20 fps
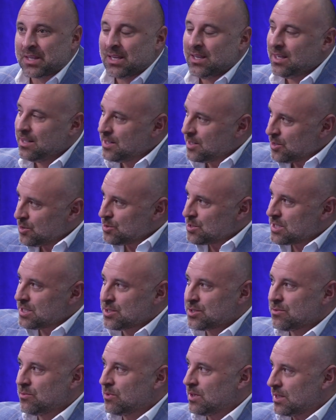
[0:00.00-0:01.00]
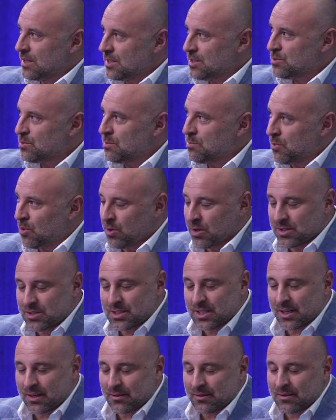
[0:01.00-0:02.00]
And they used one of these reports
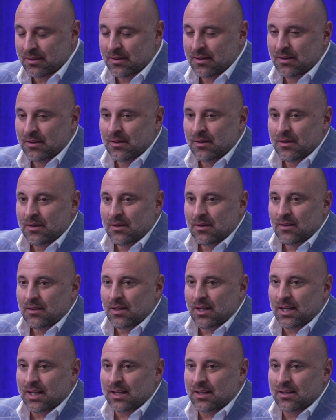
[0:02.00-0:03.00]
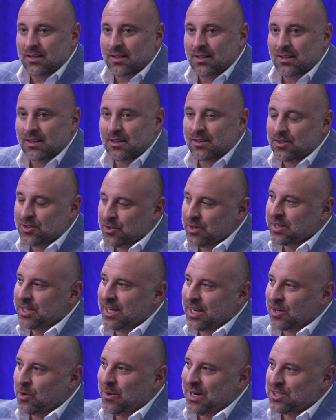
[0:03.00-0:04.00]
here. And during
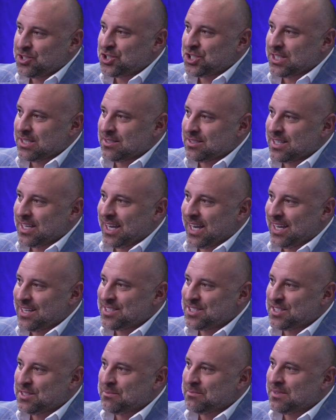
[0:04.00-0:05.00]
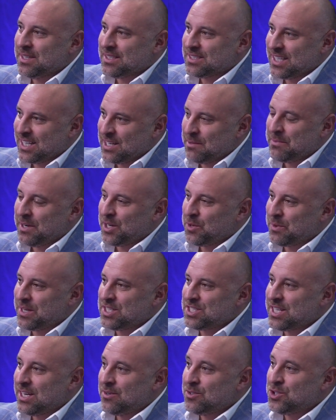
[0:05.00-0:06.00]
that questions, they asked them, has anybody
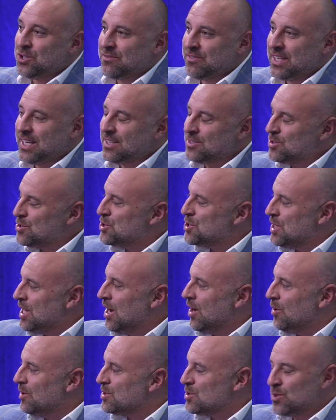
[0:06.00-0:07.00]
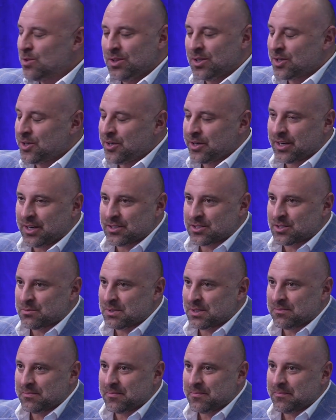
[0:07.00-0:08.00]
reached out to you? If the answer is no, it's no longer your
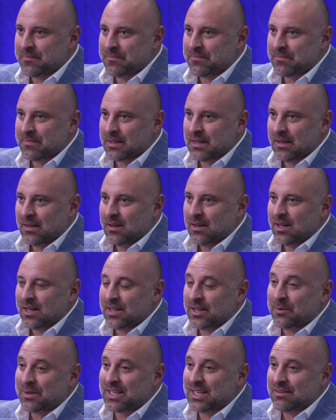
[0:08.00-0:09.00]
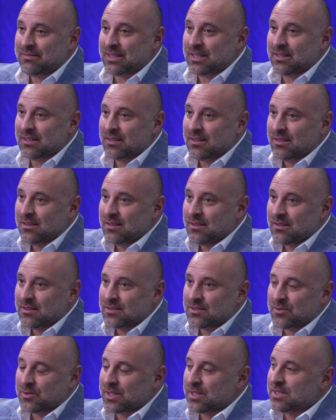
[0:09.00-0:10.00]
customer. And they would give it
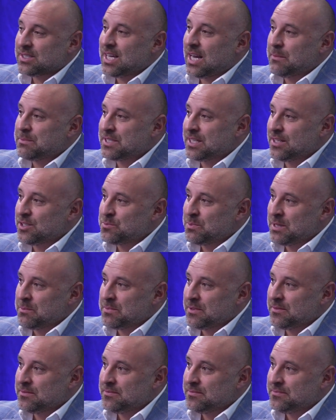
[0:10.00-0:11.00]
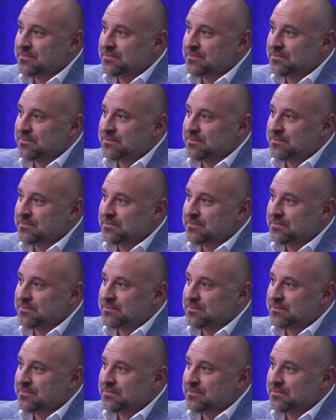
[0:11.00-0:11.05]
to one of the top salespeople.